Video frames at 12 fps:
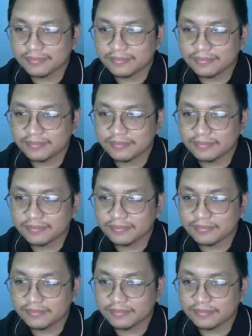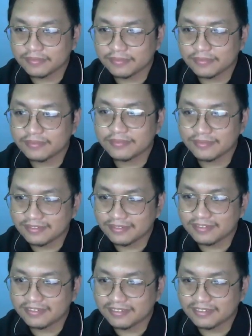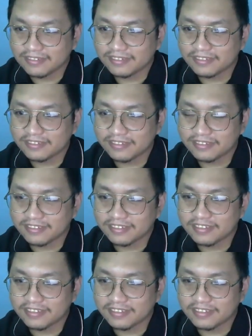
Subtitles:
No words are spoken by the person on screen.